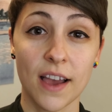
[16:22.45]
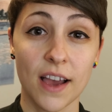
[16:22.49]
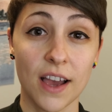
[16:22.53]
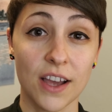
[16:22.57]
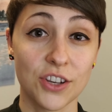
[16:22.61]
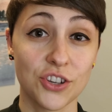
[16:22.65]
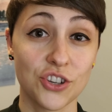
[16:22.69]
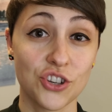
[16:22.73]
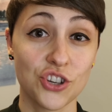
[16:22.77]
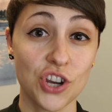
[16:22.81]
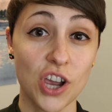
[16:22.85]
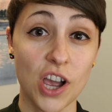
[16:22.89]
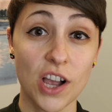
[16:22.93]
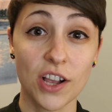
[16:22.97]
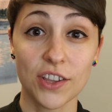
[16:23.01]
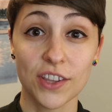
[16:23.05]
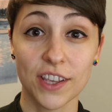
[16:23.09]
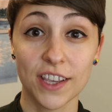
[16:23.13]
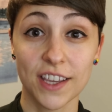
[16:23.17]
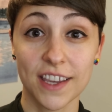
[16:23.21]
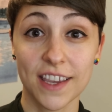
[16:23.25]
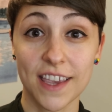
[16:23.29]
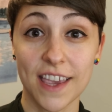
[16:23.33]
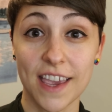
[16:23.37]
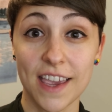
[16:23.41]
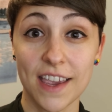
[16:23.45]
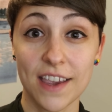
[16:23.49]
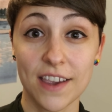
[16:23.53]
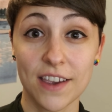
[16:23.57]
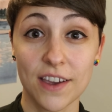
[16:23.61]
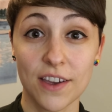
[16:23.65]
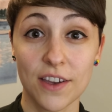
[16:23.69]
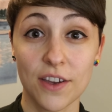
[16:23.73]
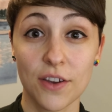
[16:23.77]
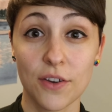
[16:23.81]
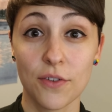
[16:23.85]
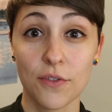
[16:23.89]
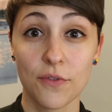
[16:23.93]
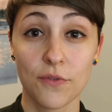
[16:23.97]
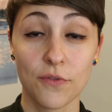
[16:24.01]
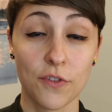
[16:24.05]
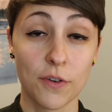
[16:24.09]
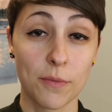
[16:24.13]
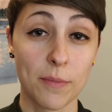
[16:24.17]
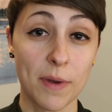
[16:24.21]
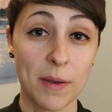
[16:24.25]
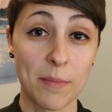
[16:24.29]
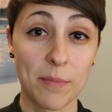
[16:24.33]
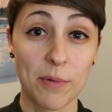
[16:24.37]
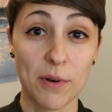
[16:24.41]
a chocolate cake
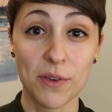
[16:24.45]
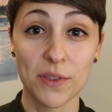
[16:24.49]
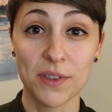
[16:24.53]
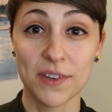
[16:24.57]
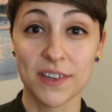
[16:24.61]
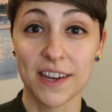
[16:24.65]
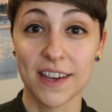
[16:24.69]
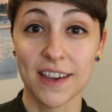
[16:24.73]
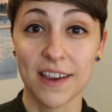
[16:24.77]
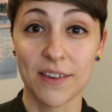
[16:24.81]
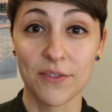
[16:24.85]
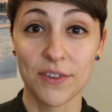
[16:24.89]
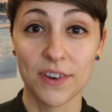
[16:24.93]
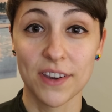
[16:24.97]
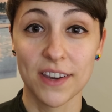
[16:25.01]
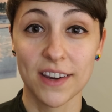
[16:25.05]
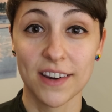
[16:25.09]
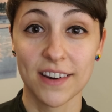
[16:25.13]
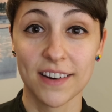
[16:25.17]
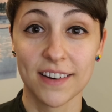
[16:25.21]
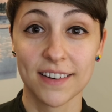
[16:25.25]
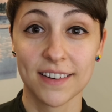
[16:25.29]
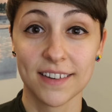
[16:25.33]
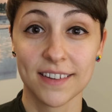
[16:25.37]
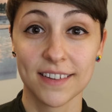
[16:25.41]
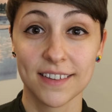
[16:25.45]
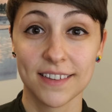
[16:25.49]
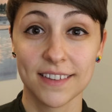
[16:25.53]
for my birthday every year.